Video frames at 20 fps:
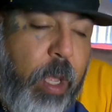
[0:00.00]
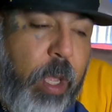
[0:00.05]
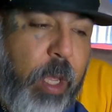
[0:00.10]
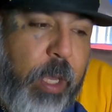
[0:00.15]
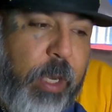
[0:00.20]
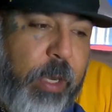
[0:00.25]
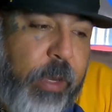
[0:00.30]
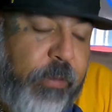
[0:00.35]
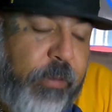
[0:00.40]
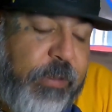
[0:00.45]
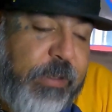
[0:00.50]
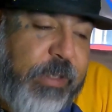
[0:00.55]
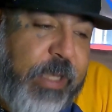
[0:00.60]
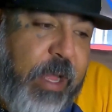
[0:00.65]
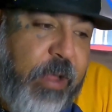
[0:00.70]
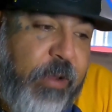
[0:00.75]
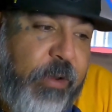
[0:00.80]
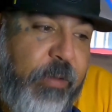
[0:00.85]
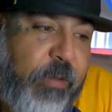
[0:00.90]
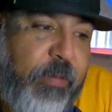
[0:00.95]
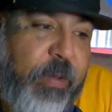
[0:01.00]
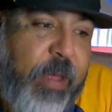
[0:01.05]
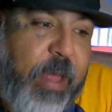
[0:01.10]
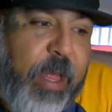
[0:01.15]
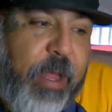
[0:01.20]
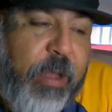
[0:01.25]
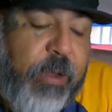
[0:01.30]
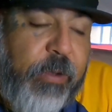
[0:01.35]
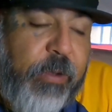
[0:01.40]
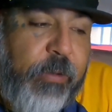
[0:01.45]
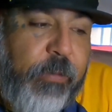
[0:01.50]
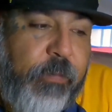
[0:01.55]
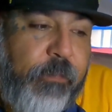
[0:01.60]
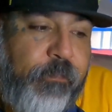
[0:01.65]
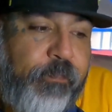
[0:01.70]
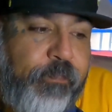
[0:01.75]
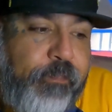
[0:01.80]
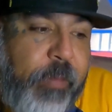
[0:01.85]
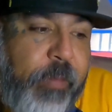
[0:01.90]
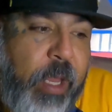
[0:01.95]
and I was out and about, and
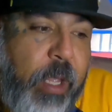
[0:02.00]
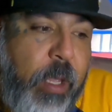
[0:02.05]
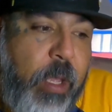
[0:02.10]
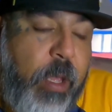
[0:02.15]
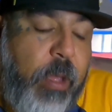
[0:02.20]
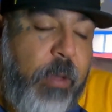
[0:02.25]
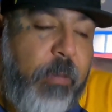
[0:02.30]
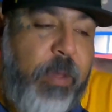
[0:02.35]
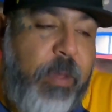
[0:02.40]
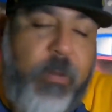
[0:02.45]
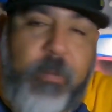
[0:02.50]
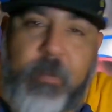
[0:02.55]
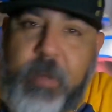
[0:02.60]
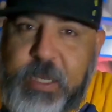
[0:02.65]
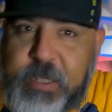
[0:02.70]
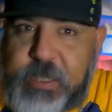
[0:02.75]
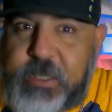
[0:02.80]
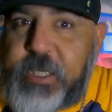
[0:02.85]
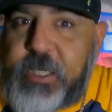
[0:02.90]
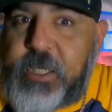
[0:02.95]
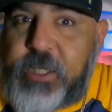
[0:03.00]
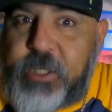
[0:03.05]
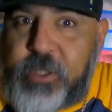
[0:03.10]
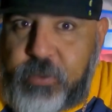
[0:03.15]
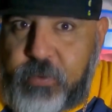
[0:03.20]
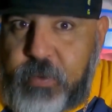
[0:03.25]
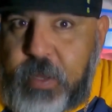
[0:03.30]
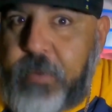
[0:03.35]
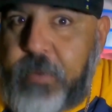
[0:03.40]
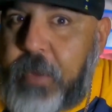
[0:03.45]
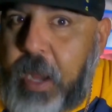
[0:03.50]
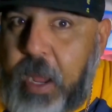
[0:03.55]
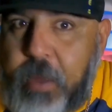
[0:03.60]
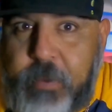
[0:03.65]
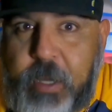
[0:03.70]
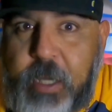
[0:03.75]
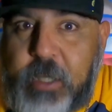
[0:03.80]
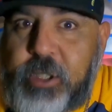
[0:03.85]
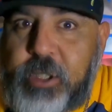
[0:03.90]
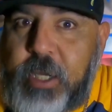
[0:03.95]
people might see too. I'm
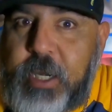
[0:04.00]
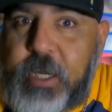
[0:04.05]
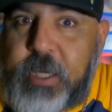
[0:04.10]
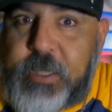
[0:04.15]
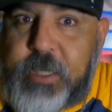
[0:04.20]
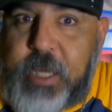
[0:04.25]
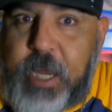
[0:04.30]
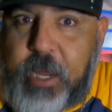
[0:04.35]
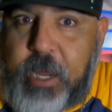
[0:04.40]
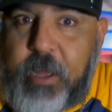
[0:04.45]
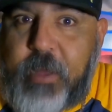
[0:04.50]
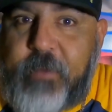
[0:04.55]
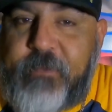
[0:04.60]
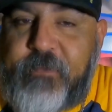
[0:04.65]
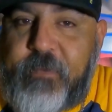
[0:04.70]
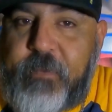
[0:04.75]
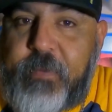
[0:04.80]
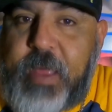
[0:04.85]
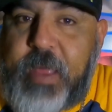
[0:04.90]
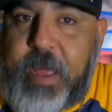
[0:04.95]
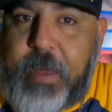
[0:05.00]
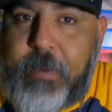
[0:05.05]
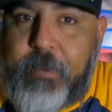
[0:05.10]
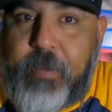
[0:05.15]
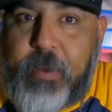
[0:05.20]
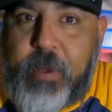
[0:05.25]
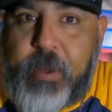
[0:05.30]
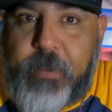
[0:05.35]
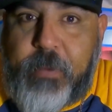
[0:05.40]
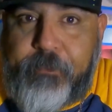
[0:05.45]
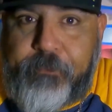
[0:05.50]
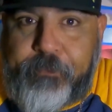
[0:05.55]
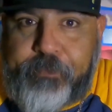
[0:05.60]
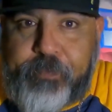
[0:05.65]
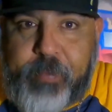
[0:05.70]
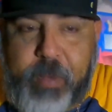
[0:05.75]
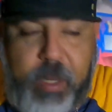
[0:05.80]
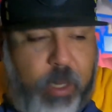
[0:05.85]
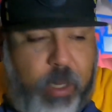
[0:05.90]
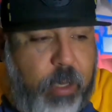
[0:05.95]
not trying to take off from that, but
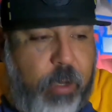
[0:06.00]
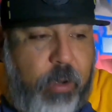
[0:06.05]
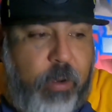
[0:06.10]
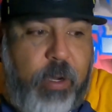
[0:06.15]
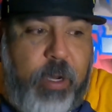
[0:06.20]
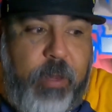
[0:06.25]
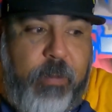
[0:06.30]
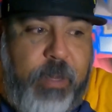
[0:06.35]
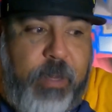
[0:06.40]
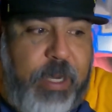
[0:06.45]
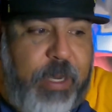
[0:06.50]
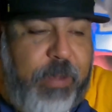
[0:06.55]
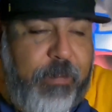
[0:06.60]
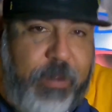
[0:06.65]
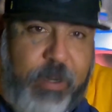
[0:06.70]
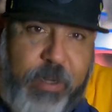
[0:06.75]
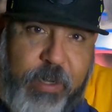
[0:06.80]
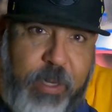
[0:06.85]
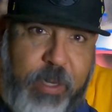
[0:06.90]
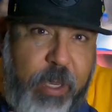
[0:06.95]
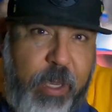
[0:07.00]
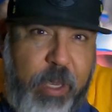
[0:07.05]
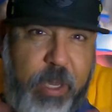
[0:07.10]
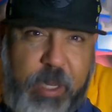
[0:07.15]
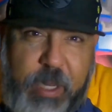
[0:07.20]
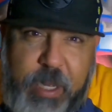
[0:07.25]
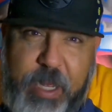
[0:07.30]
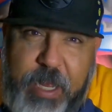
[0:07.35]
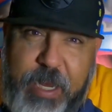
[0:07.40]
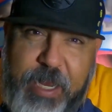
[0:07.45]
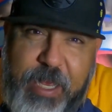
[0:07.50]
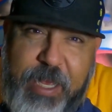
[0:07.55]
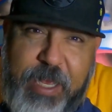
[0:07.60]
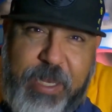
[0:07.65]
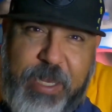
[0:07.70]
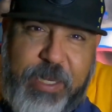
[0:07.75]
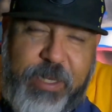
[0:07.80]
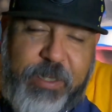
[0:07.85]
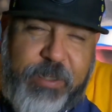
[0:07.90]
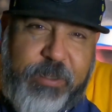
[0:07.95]
you know what I mean? I've been kind of
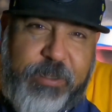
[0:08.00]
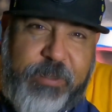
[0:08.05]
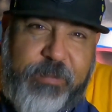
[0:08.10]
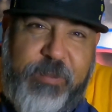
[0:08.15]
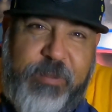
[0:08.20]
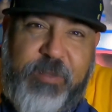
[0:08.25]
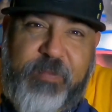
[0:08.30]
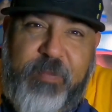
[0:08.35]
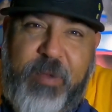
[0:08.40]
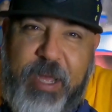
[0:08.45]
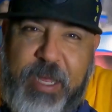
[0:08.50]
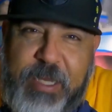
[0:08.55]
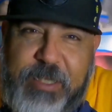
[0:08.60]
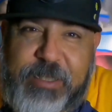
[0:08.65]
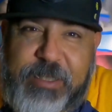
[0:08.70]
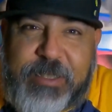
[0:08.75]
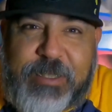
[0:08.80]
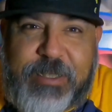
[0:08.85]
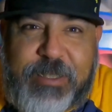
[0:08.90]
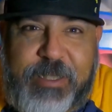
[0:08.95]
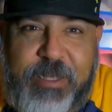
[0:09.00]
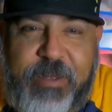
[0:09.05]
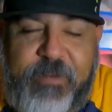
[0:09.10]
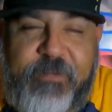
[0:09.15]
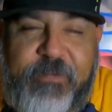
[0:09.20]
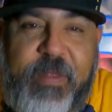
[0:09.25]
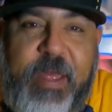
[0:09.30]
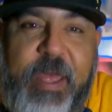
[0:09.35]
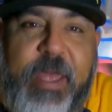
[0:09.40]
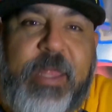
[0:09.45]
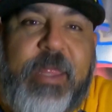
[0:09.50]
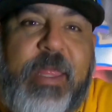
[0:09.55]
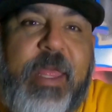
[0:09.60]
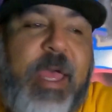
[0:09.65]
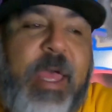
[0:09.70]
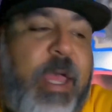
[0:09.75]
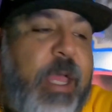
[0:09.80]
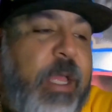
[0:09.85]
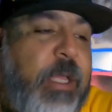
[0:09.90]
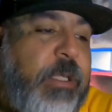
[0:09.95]
hitting some spots and stuff like
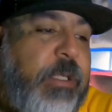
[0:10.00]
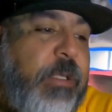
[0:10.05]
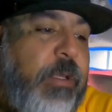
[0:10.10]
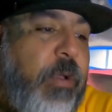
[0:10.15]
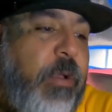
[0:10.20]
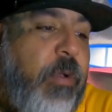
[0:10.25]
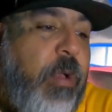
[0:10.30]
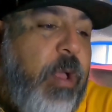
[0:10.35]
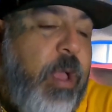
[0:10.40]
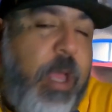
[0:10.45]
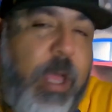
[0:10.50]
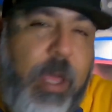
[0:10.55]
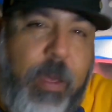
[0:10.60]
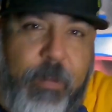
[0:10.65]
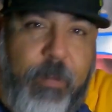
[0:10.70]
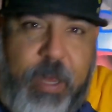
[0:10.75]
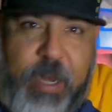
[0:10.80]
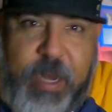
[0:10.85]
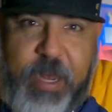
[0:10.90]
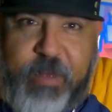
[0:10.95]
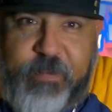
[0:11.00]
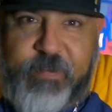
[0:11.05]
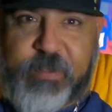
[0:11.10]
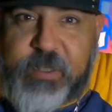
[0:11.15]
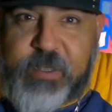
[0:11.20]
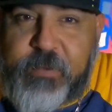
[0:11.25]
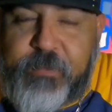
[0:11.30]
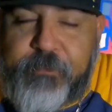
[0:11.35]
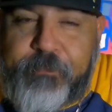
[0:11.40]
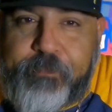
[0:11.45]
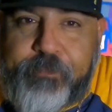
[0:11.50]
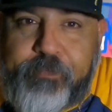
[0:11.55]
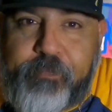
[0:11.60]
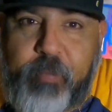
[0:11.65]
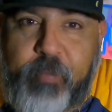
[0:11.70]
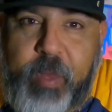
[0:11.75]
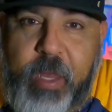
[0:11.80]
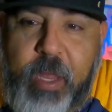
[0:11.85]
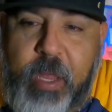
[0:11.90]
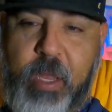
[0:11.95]
that. So I might have some
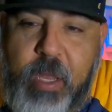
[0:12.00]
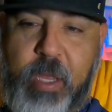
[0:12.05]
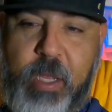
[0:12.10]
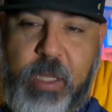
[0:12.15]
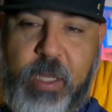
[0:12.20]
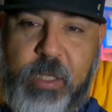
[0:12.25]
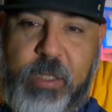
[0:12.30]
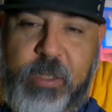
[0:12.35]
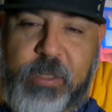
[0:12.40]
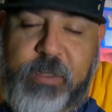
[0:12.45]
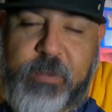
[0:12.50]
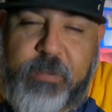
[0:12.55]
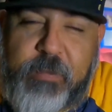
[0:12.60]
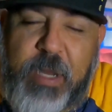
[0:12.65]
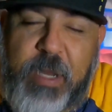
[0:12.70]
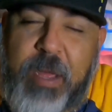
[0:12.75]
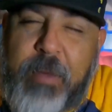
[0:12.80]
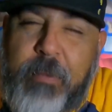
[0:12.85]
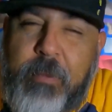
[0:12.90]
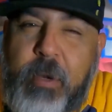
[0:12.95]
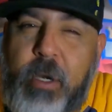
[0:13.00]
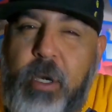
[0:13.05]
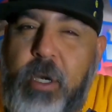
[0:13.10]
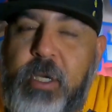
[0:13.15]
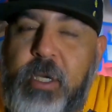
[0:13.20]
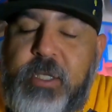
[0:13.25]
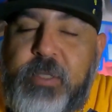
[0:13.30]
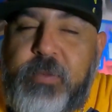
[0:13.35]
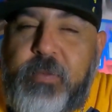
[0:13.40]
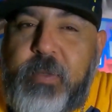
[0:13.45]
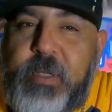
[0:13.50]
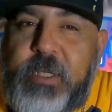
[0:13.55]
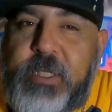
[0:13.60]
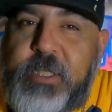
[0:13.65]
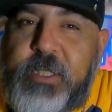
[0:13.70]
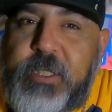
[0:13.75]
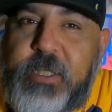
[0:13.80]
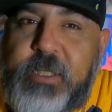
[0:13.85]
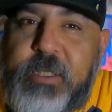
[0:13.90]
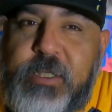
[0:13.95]
not merch, but
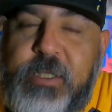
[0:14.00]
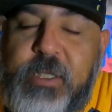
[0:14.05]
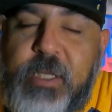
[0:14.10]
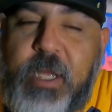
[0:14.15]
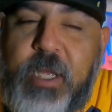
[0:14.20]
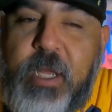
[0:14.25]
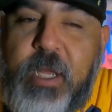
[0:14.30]
just